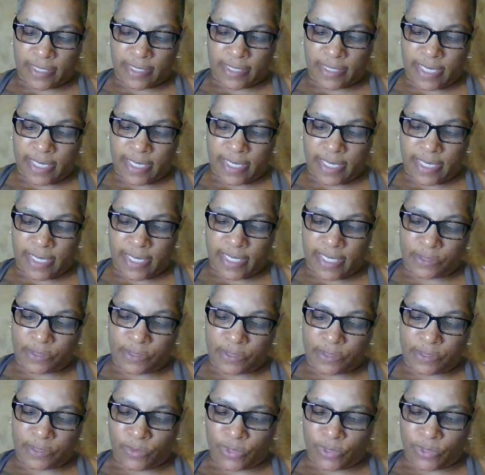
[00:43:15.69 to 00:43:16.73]
couch
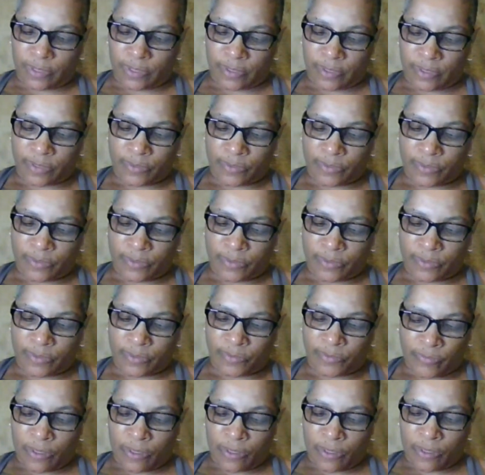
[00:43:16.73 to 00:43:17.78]
placed on his
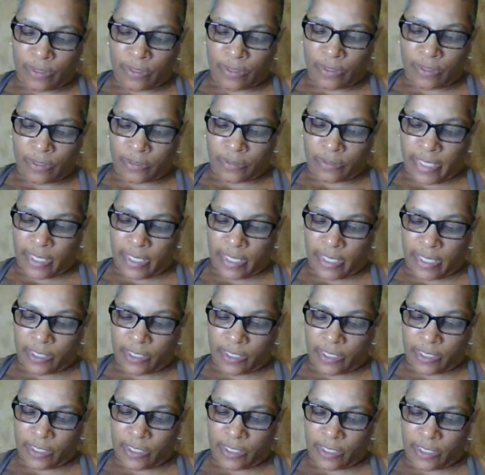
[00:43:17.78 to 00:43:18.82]
front porch.
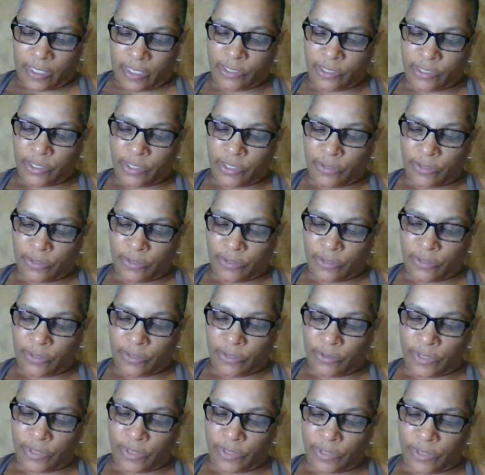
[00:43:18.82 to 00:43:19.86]
A
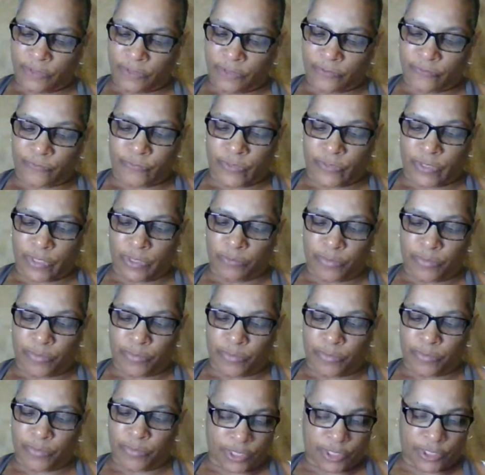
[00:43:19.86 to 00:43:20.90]
realtor and
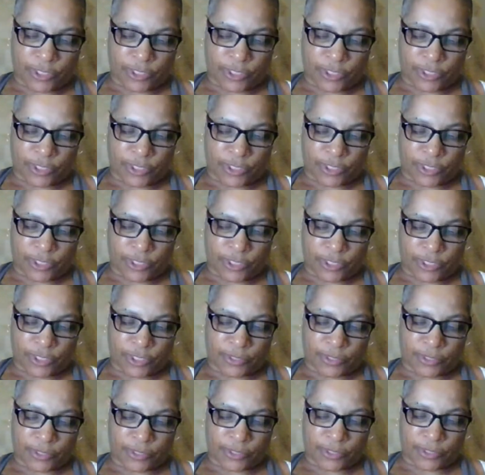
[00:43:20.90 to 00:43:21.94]

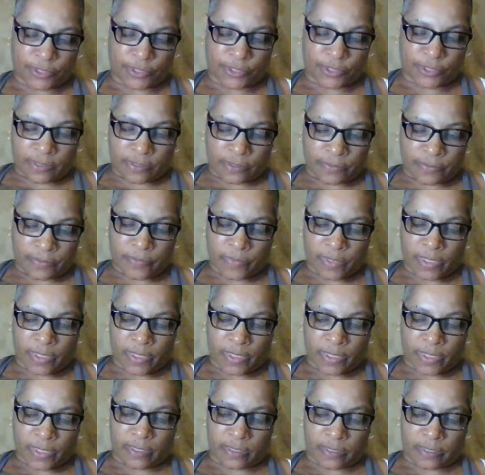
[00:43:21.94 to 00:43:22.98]
ex-used car
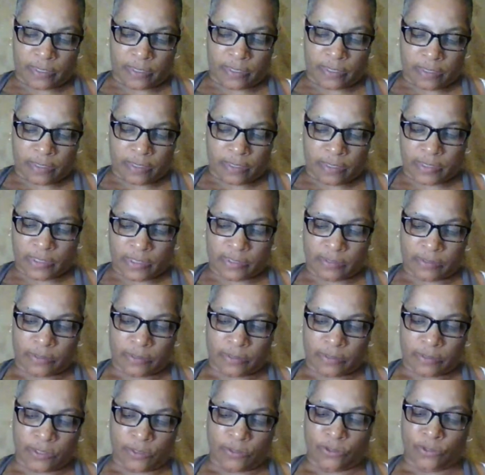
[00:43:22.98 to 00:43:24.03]
saleswoman
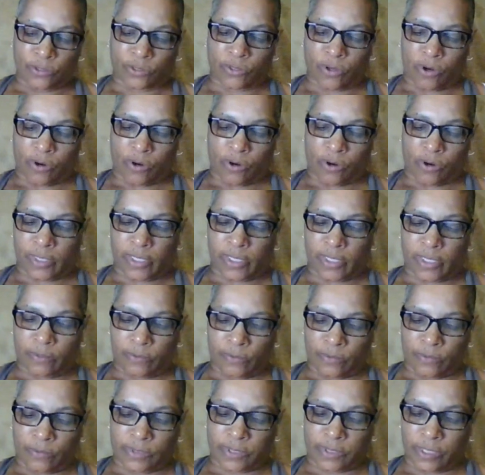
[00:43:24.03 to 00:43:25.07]
was more
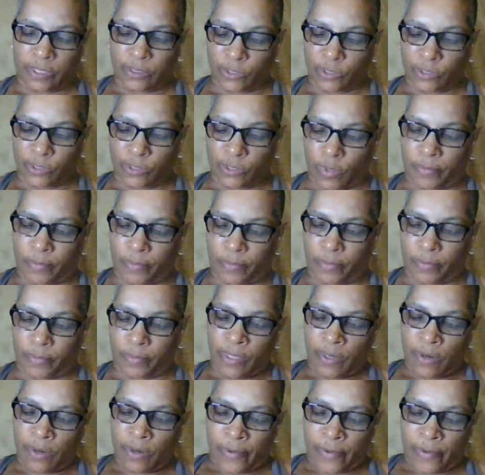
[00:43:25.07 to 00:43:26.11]
than happy to
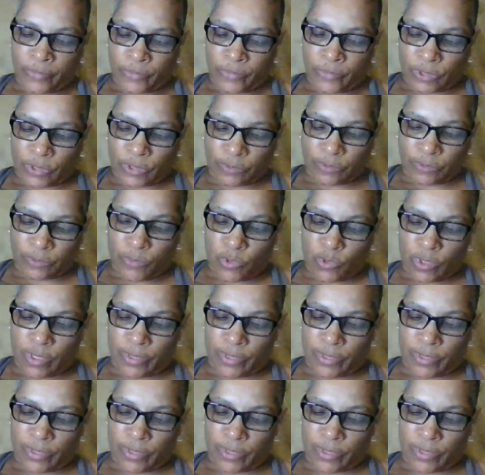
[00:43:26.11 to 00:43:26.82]
assist me.